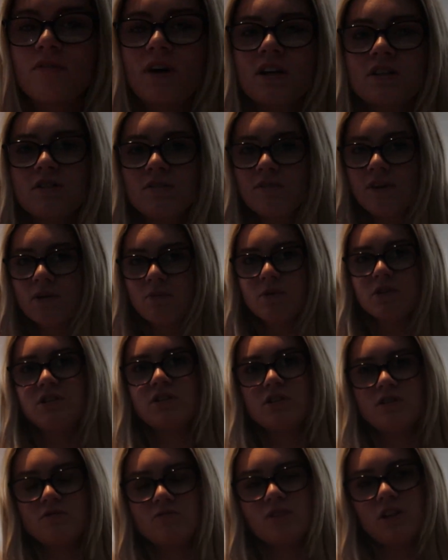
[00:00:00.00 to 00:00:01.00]
rest of it, which
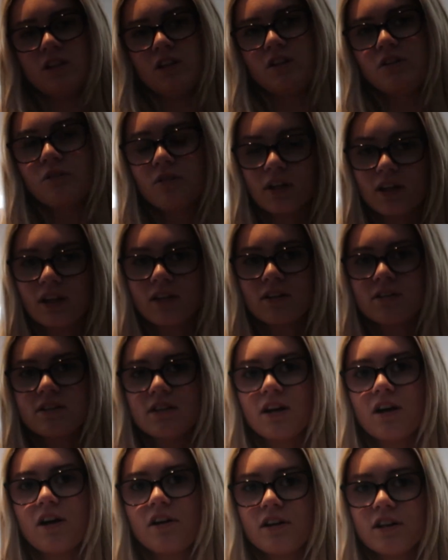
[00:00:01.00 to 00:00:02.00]
is really annoying because
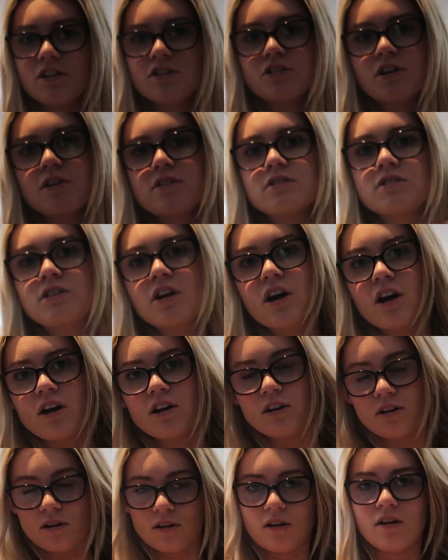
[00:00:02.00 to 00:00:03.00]
it only shows
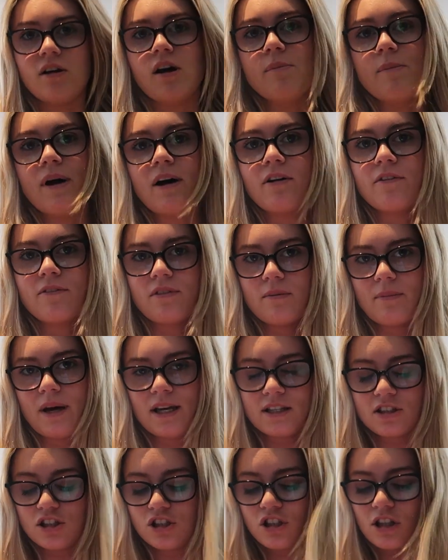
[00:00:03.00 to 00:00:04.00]
certain amount of the
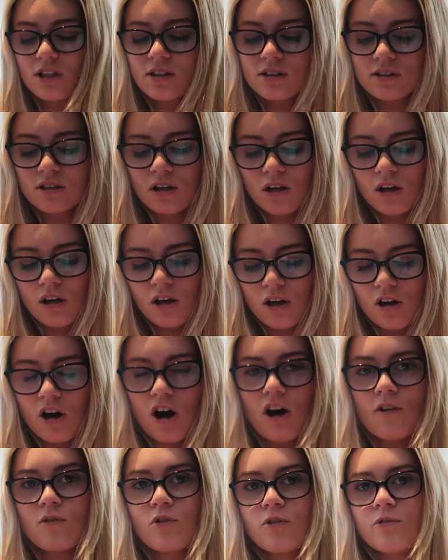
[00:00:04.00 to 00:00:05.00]
messages.
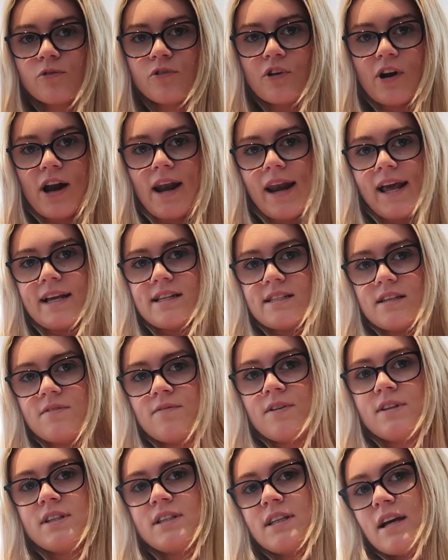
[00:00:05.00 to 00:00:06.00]
I've gone for a lazy
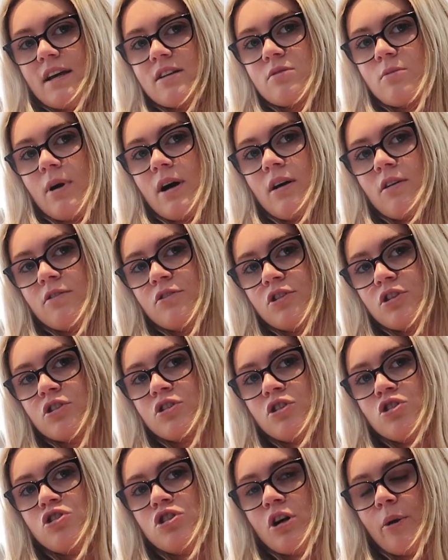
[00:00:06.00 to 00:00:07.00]
fit today as well, just
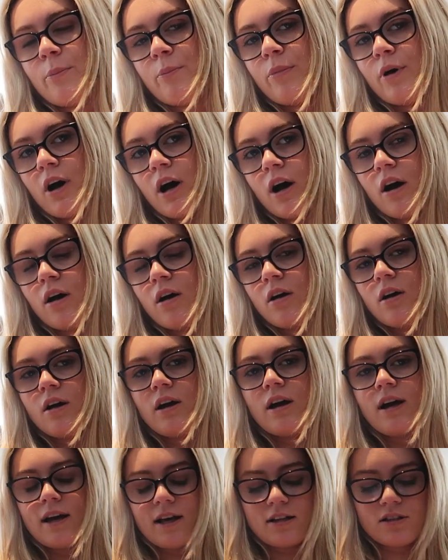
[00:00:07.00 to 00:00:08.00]
a jumper
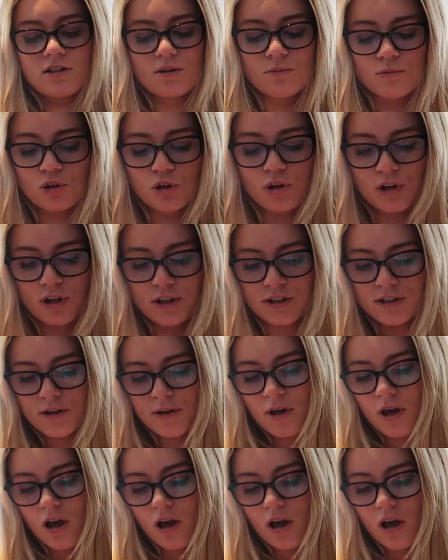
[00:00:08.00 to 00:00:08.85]
and some joggers.